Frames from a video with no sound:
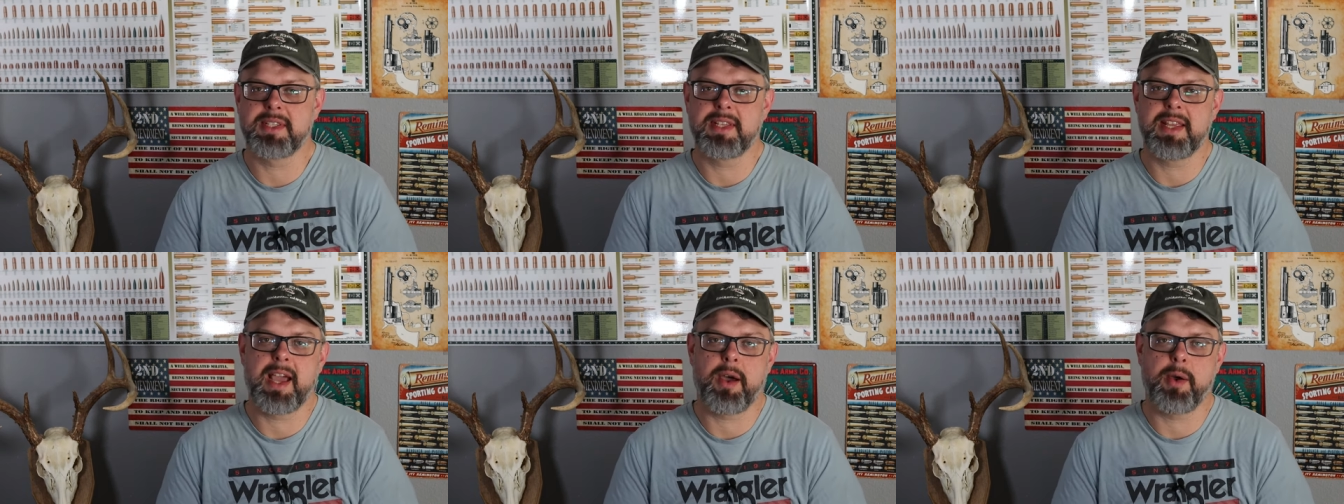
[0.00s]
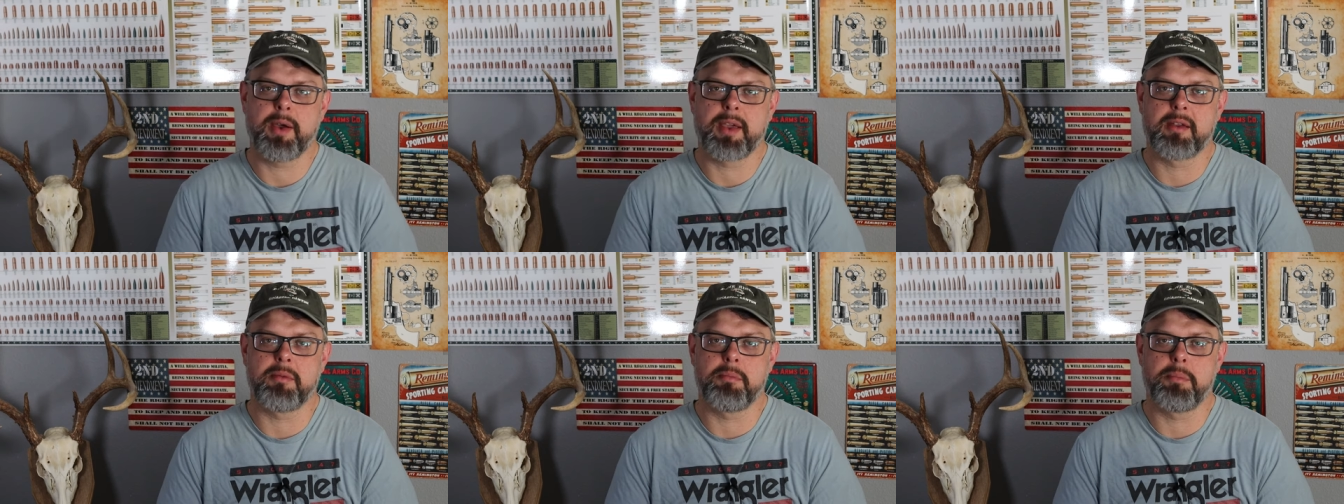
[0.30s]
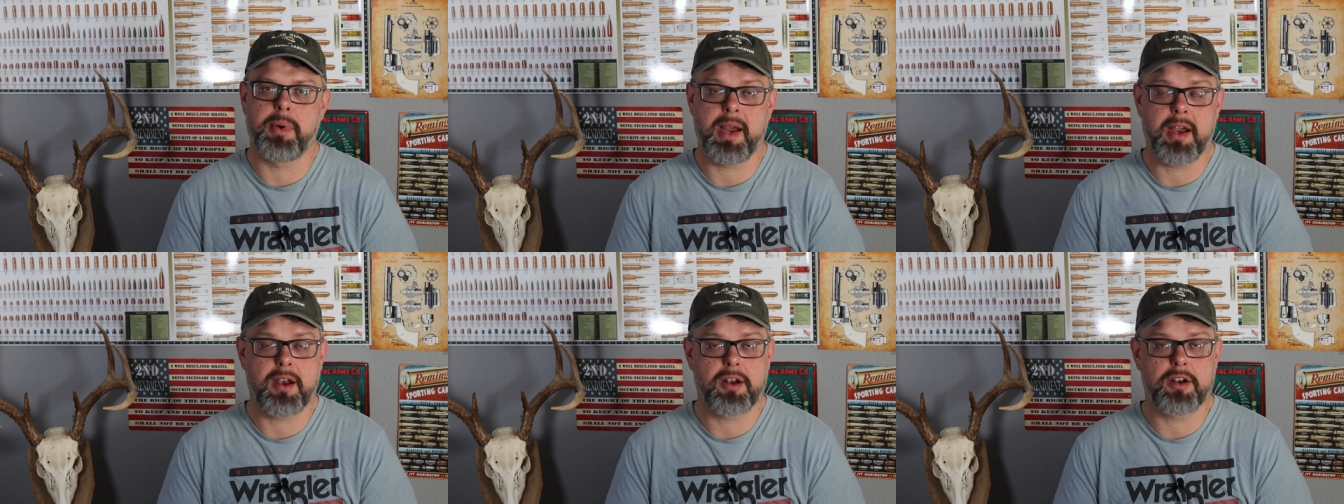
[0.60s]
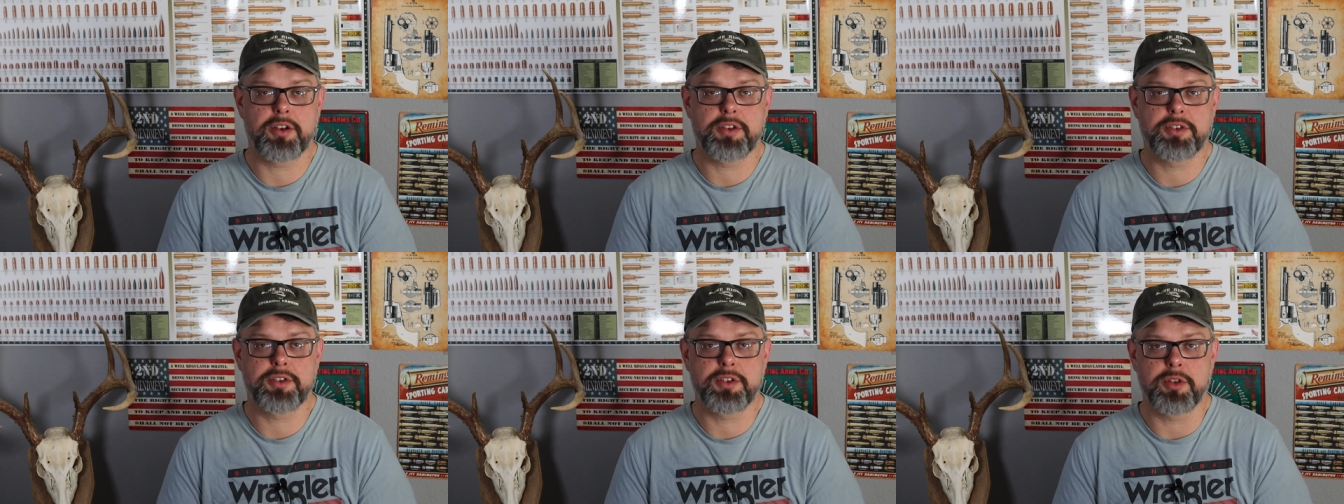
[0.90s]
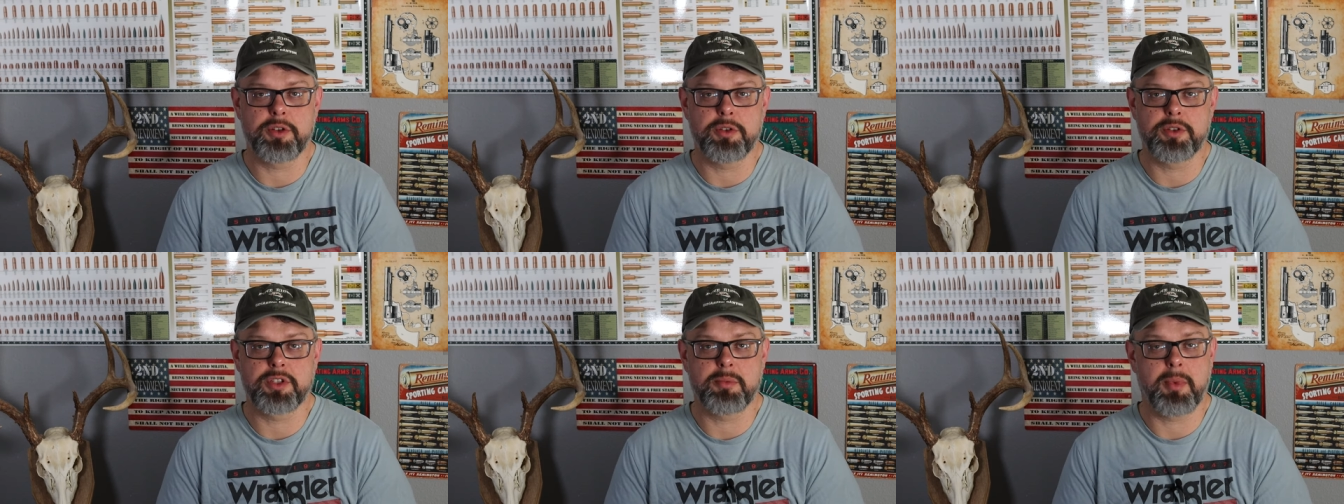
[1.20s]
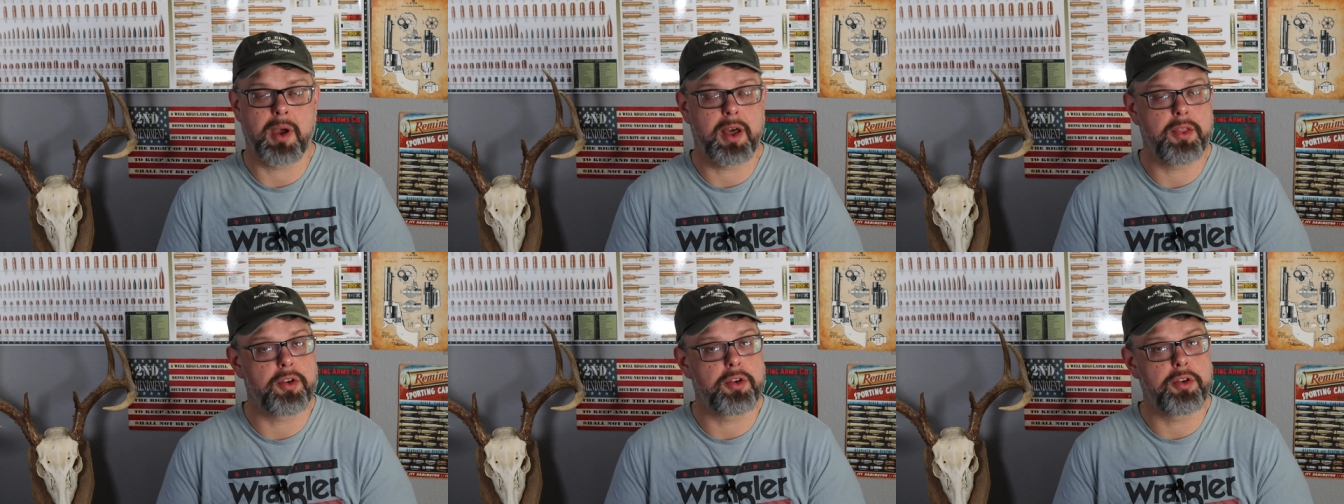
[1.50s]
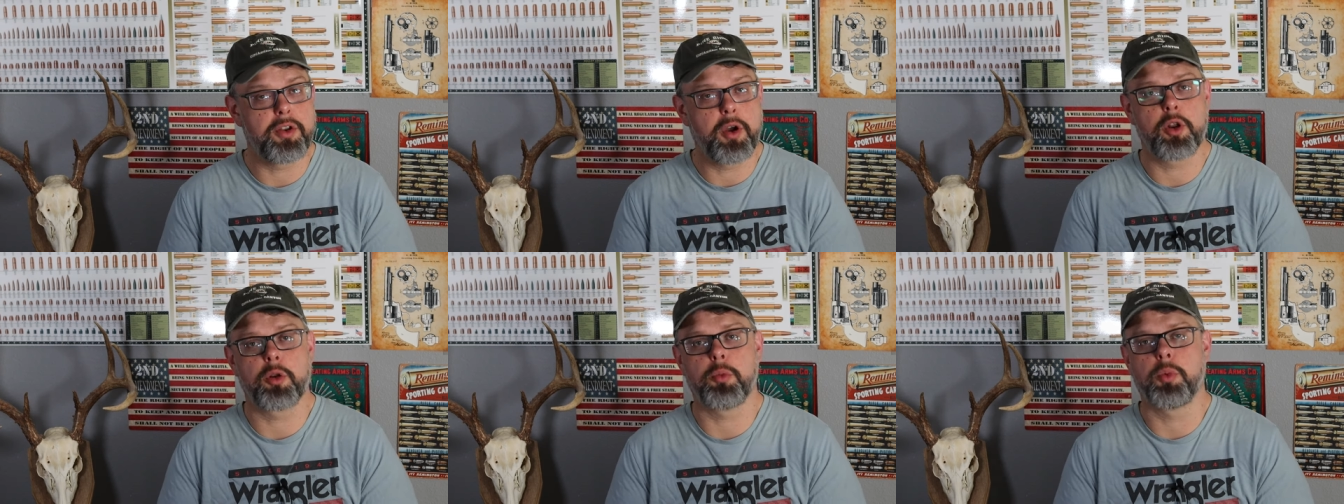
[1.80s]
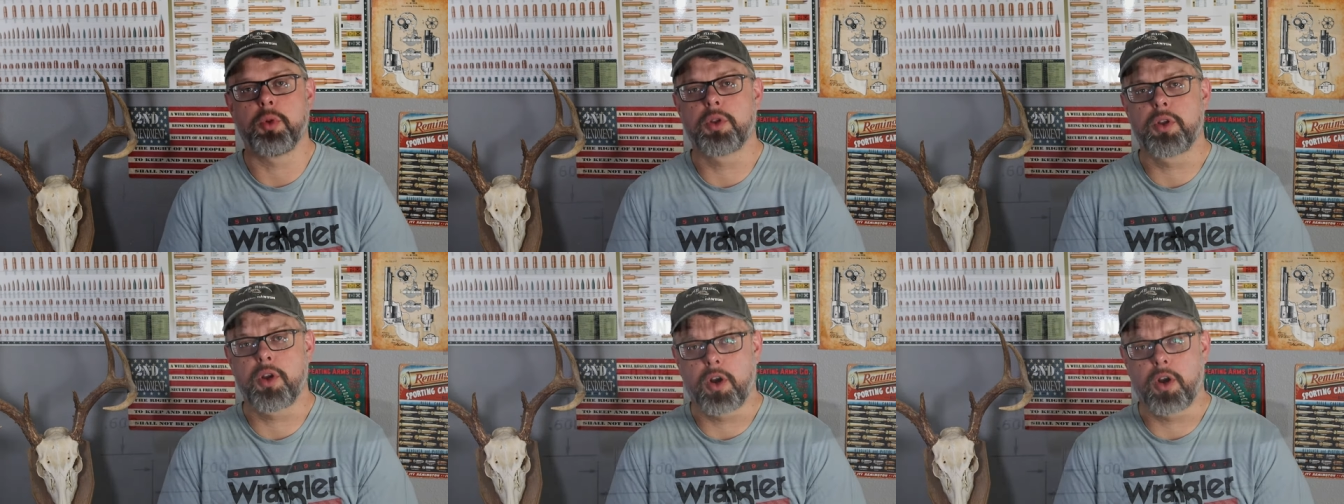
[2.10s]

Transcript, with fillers: see how it compares to some other notable